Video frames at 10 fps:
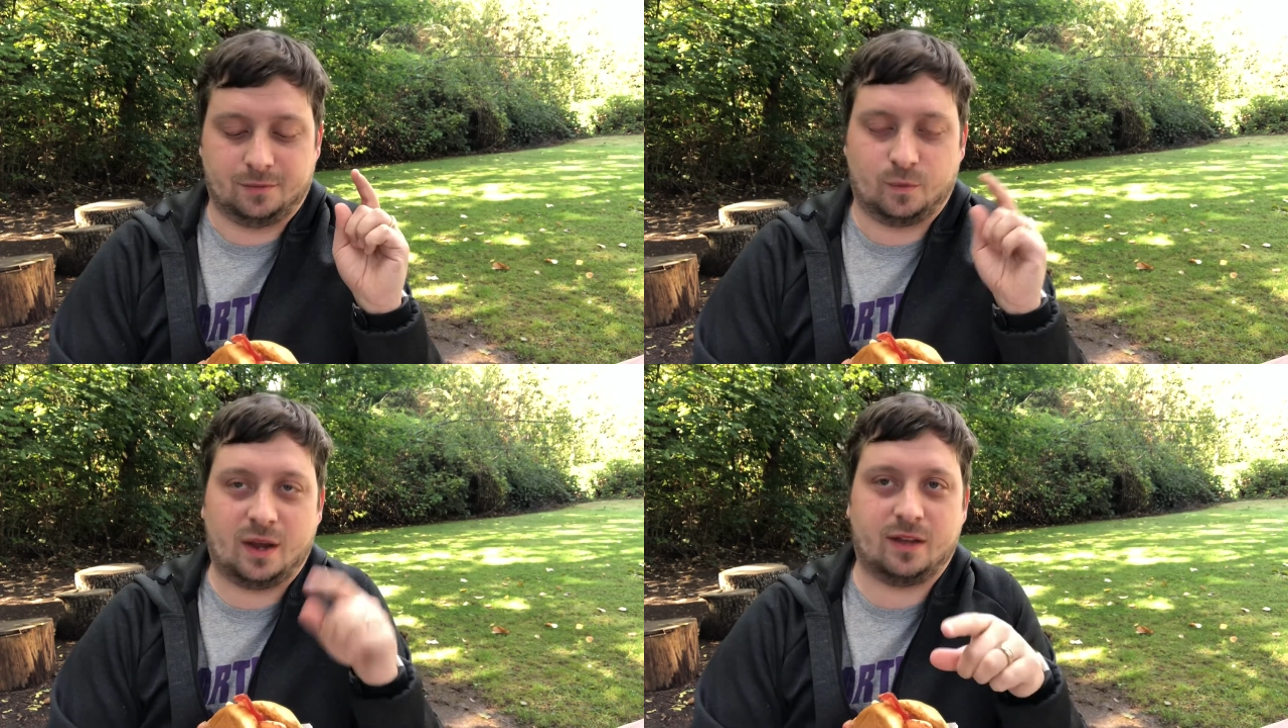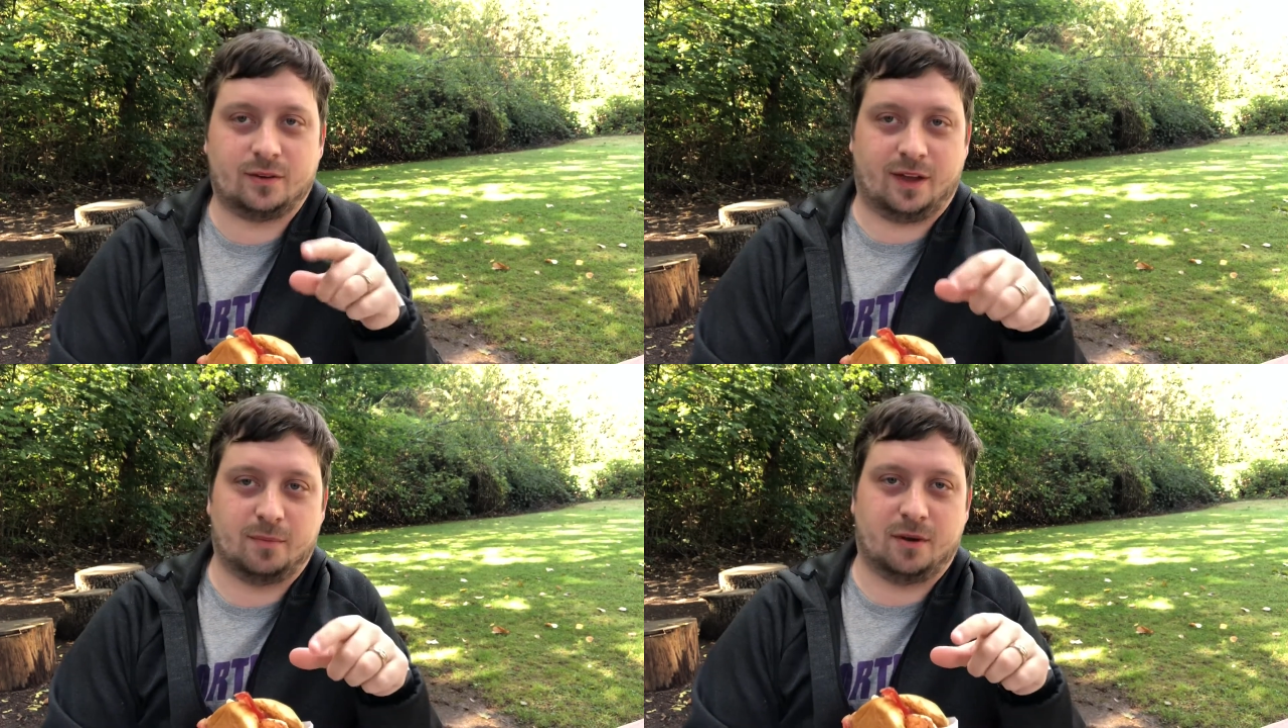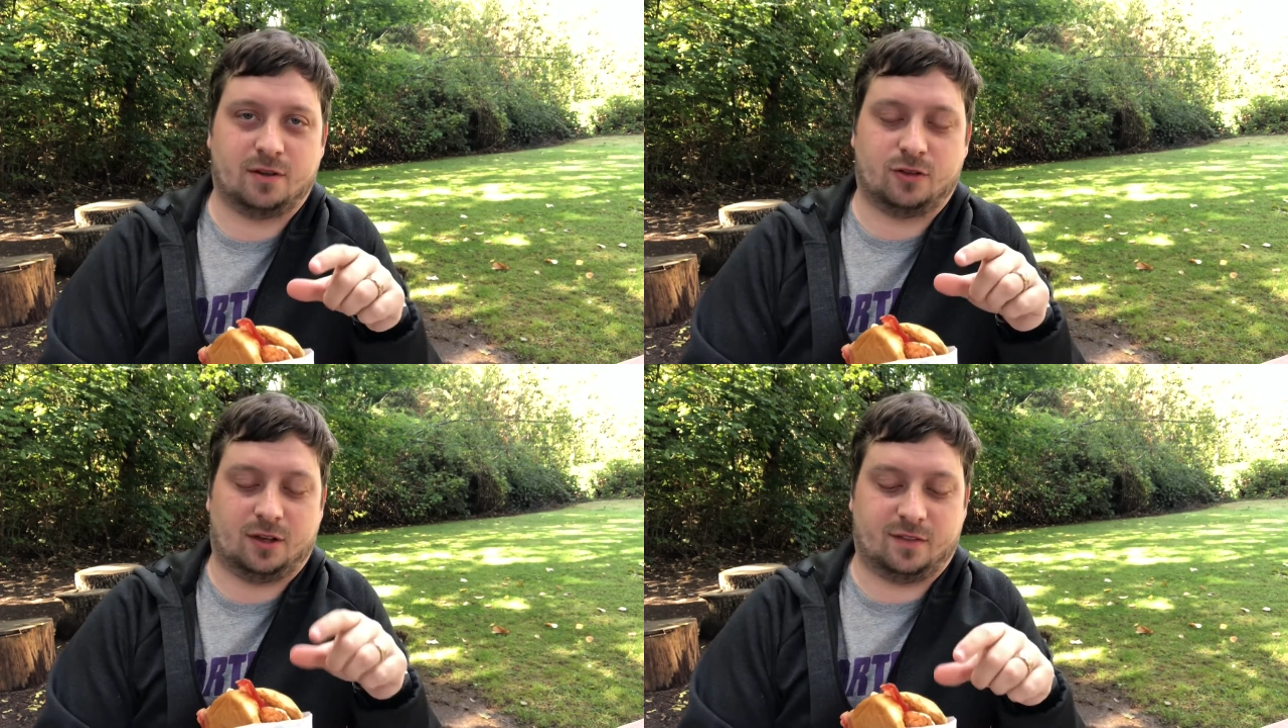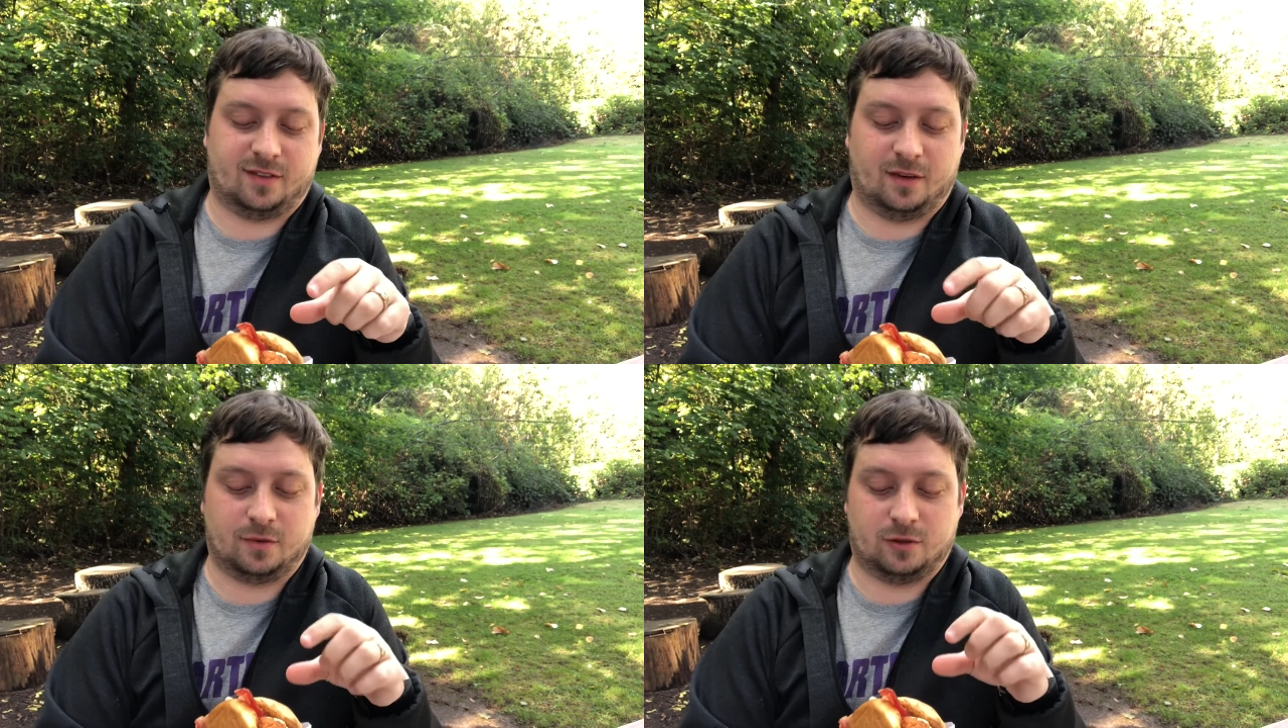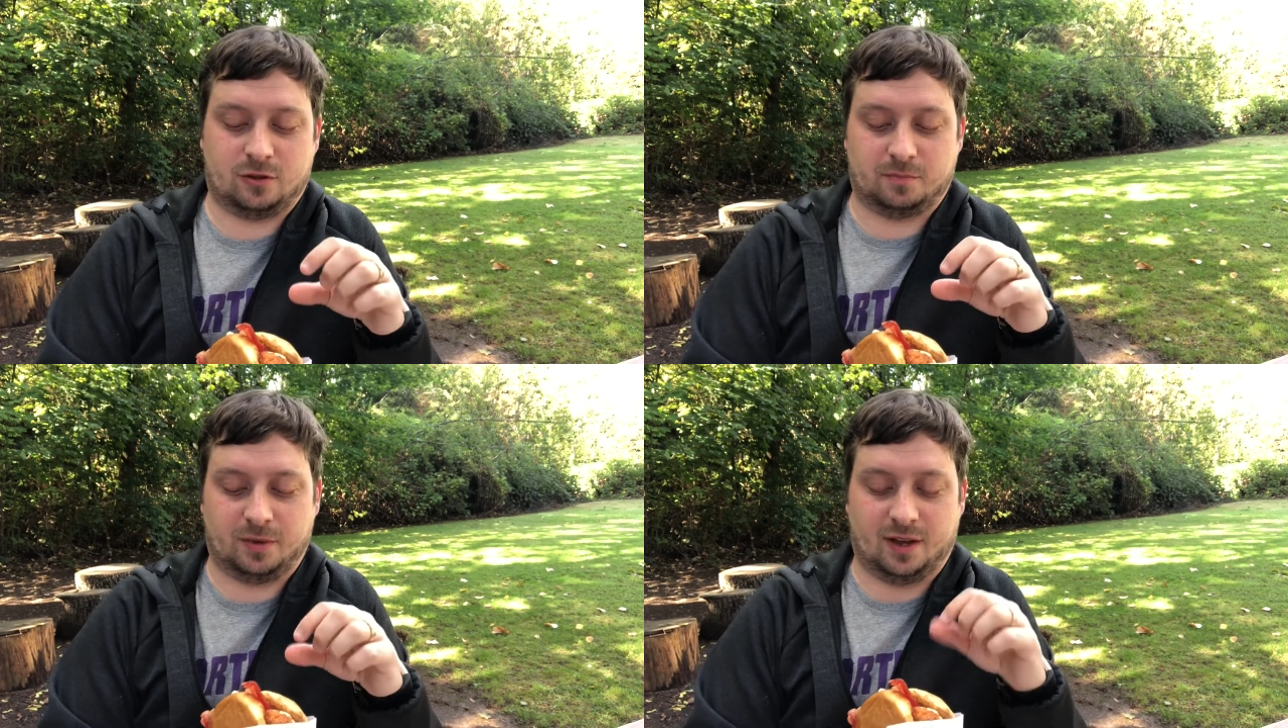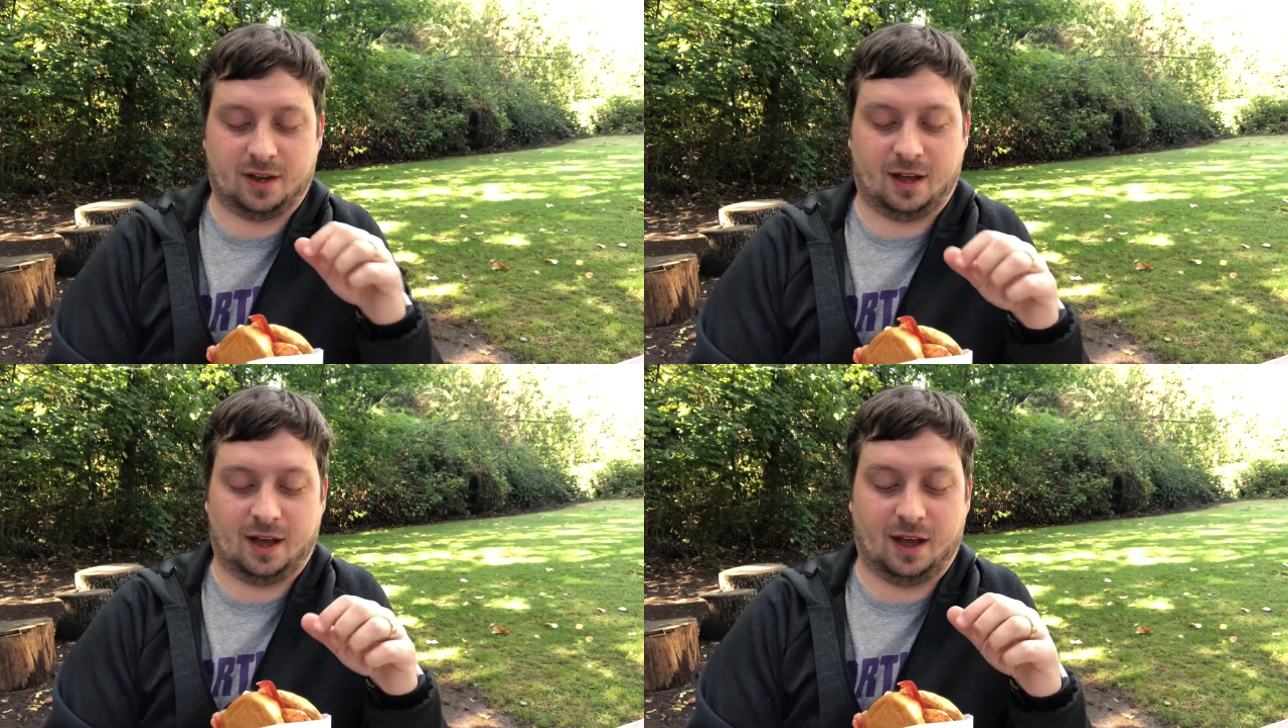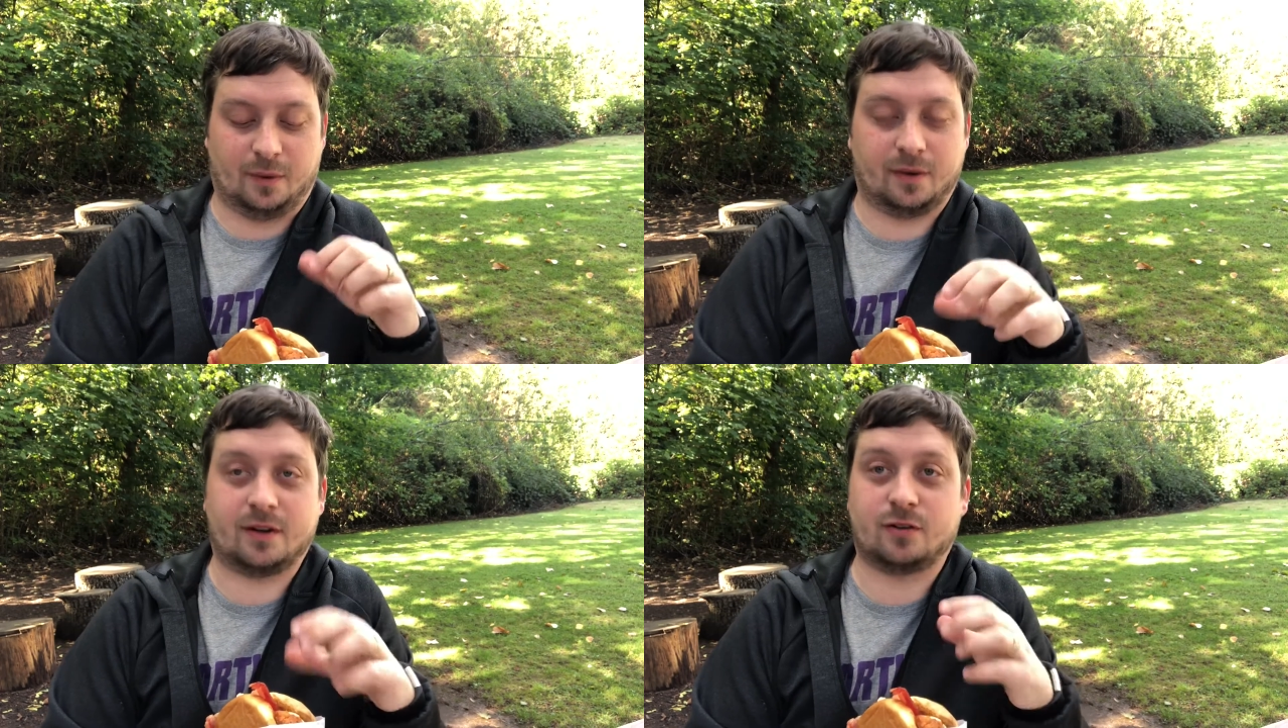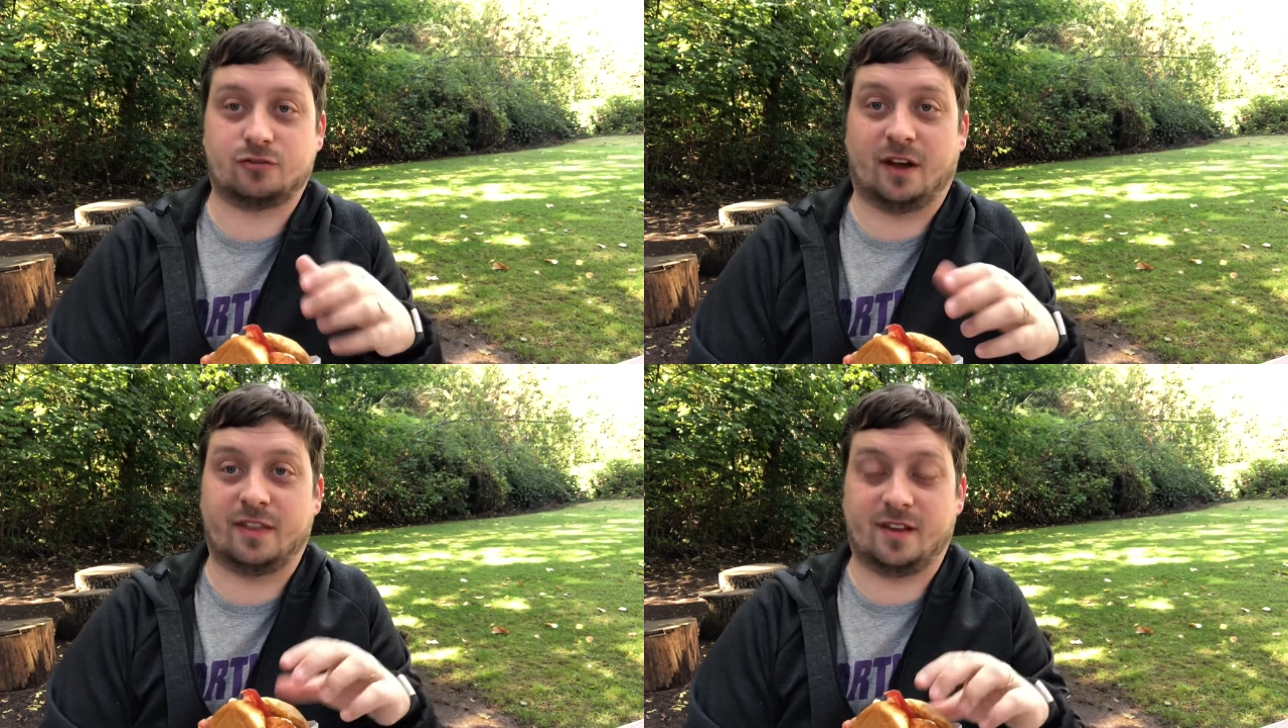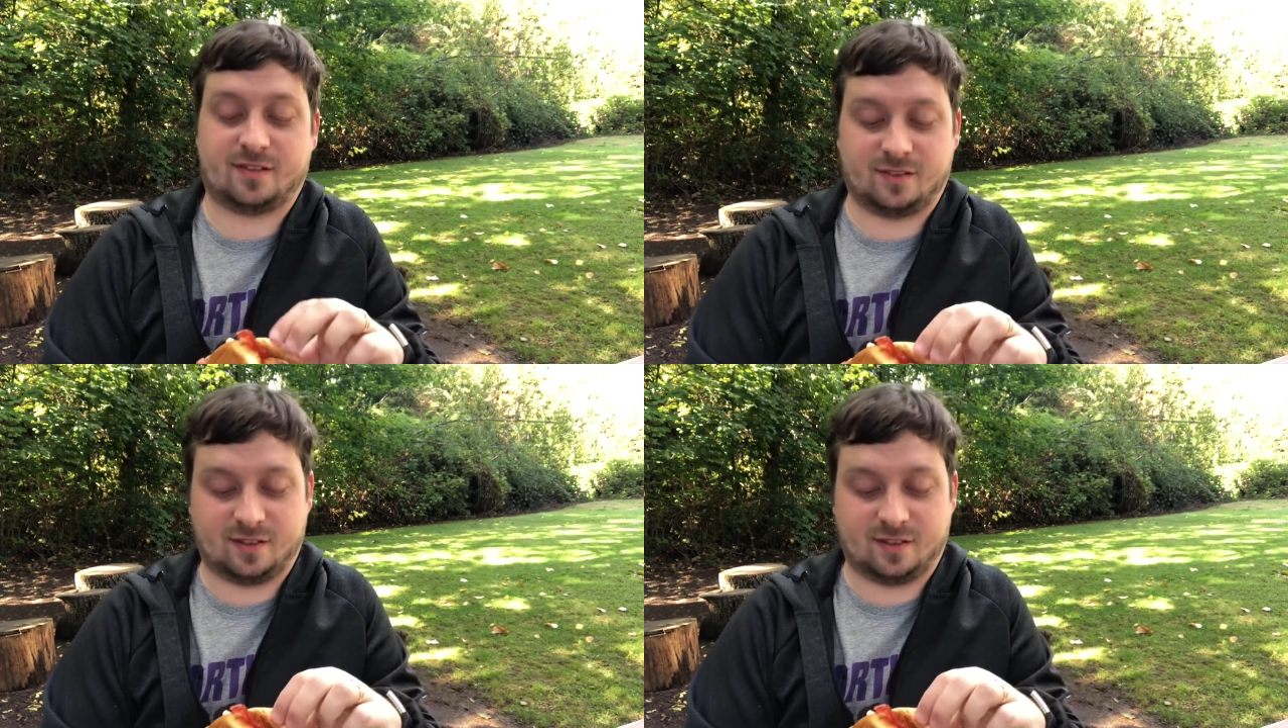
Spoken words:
regular hand breaded chicken sandwich, but I wanted to try this because